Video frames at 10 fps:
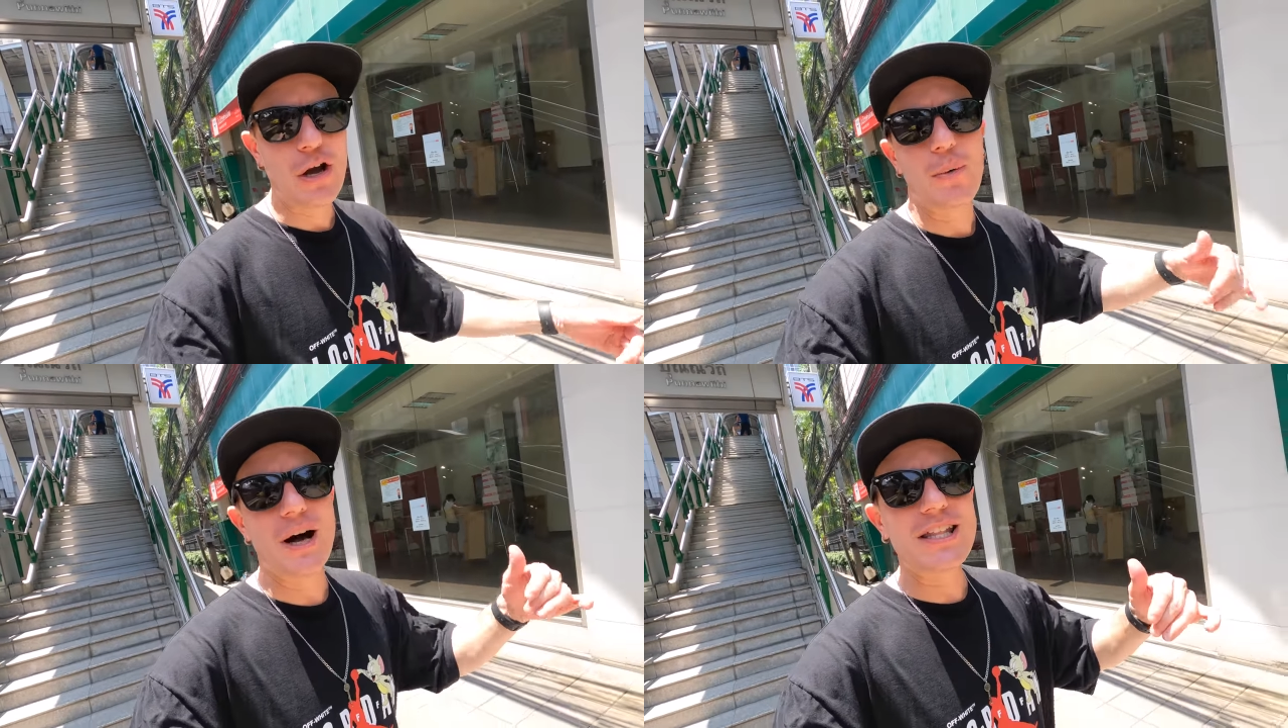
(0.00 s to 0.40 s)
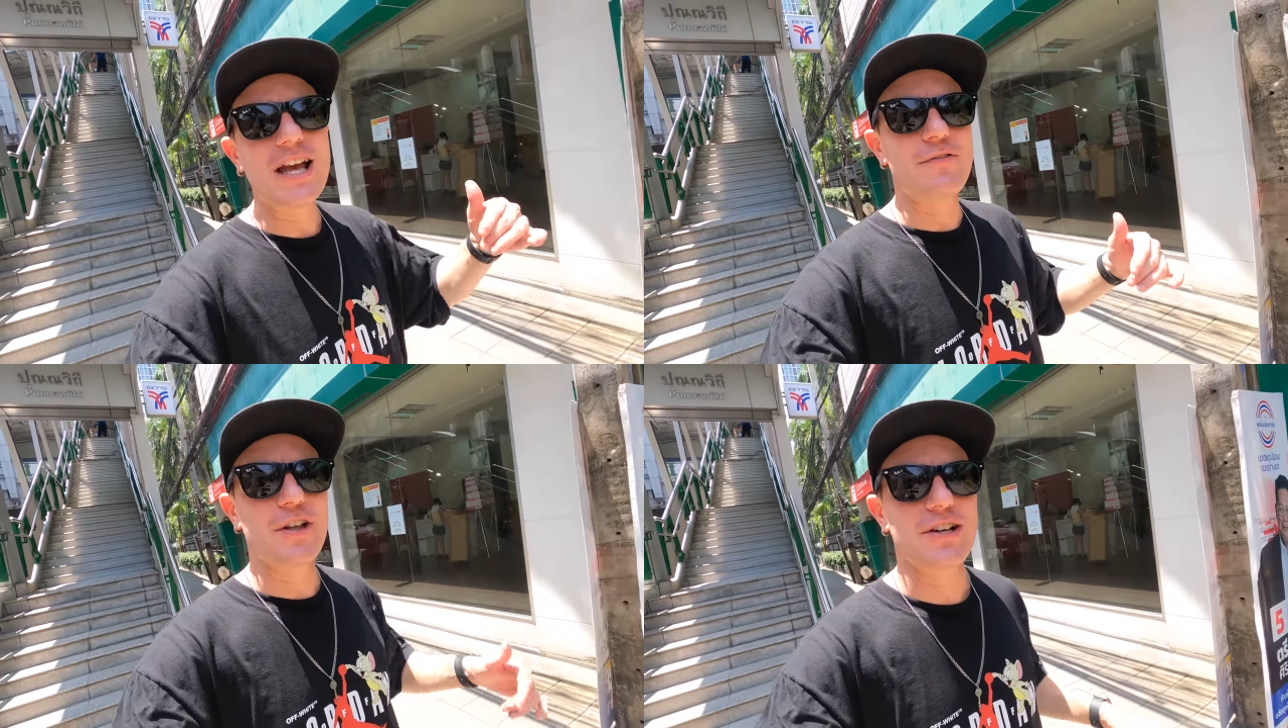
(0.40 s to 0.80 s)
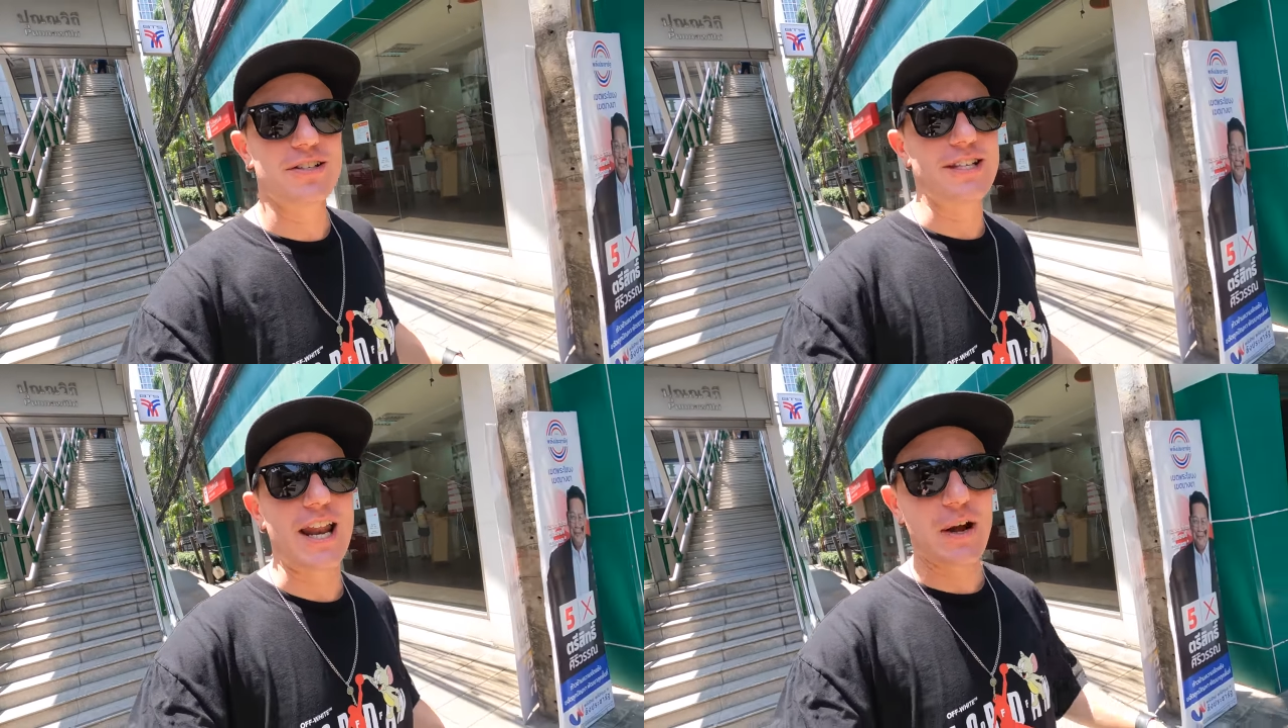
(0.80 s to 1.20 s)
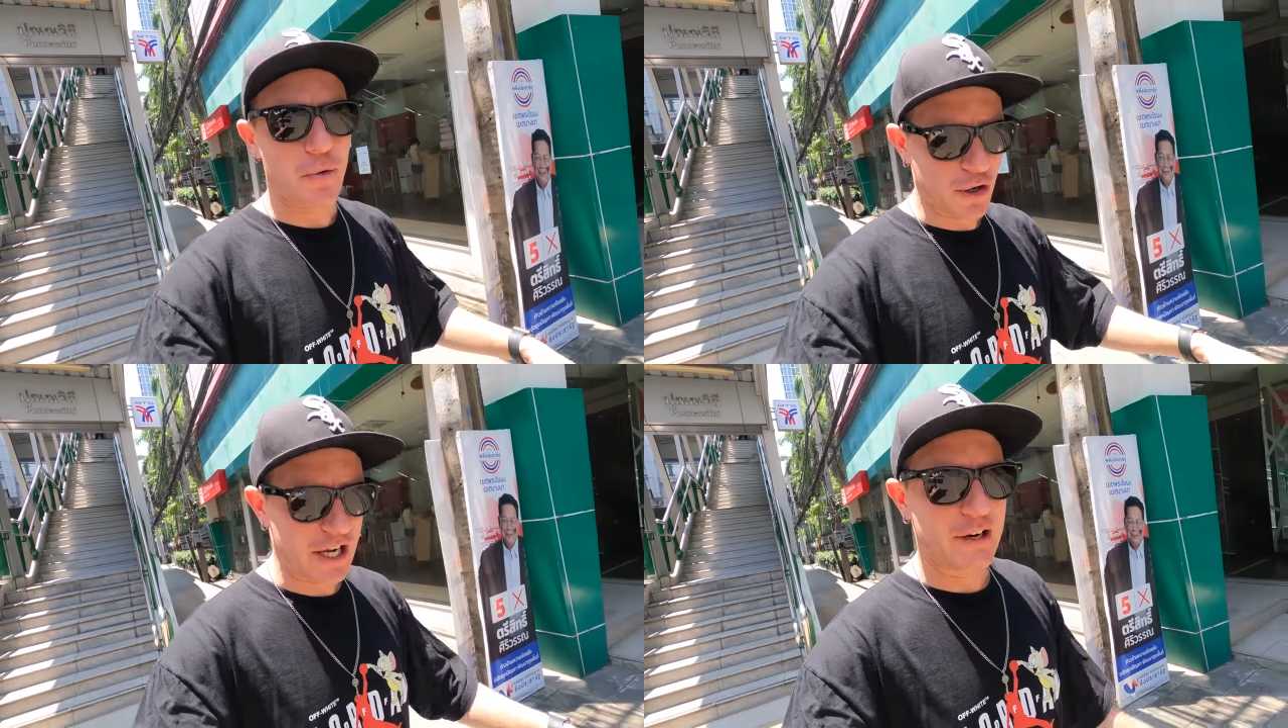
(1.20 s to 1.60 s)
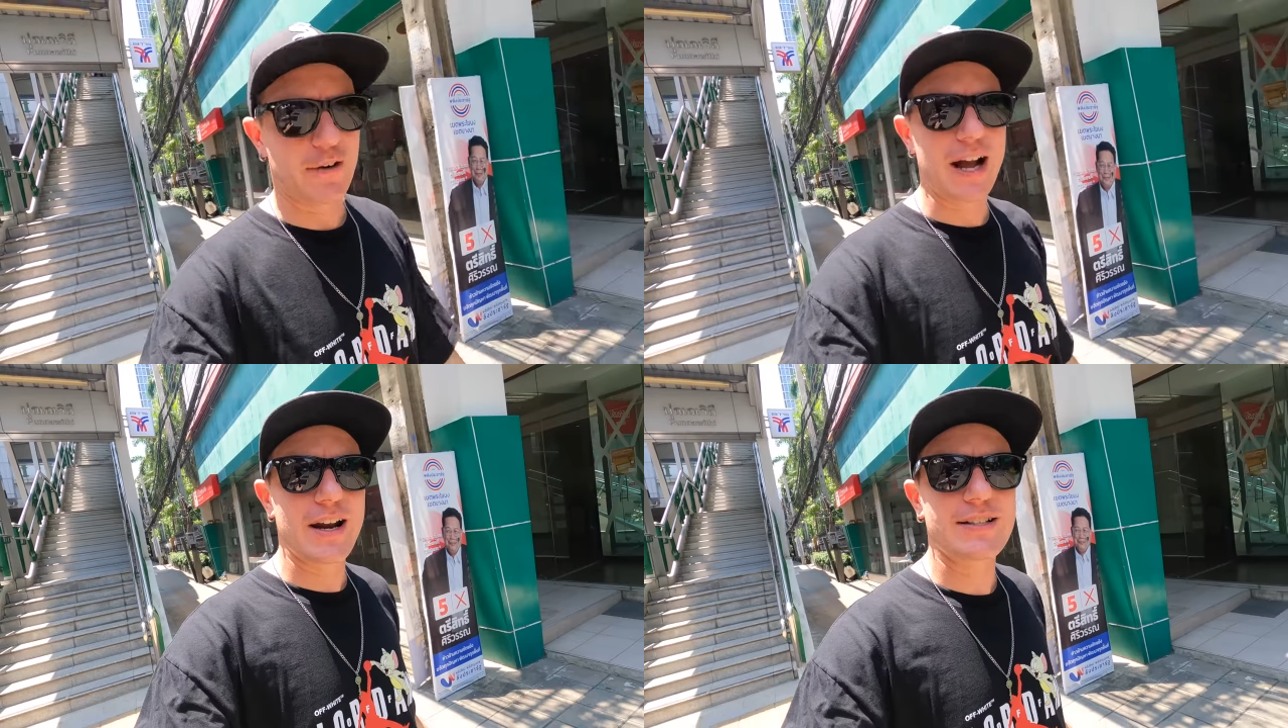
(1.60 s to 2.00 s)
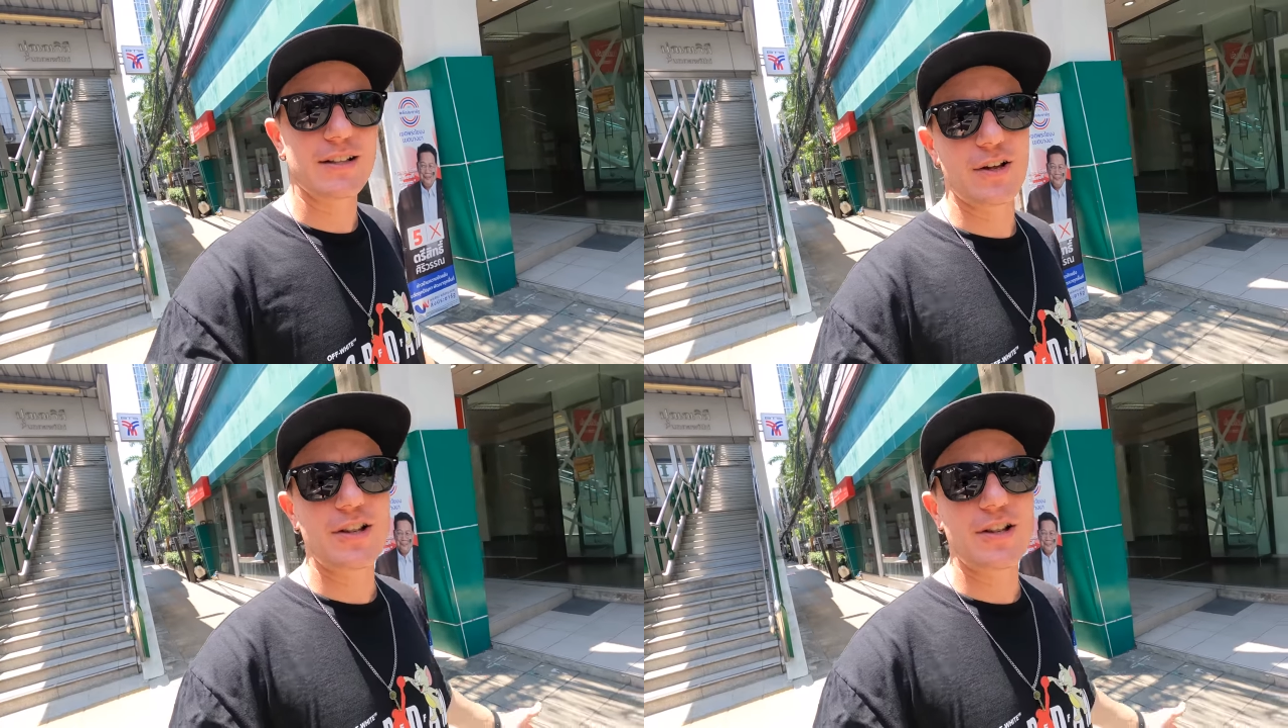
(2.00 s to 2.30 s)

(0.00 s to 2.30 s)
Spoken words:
one thing I've noticed today walking around is a lot